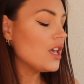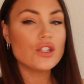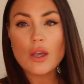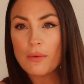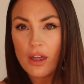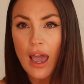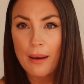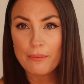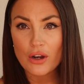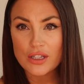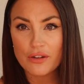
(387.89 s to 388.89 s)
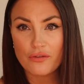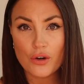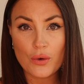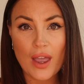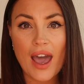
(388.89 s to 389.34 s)
So I'm gonna unbox it
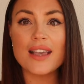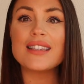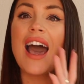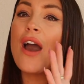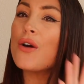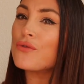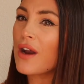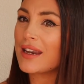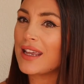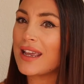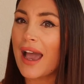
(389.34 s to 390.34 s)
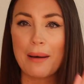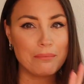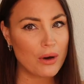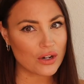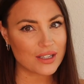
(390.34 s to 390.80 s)
for you guys. I already
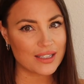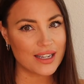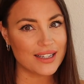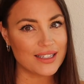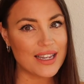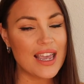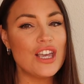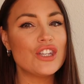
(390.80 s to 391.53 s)
unboxed it,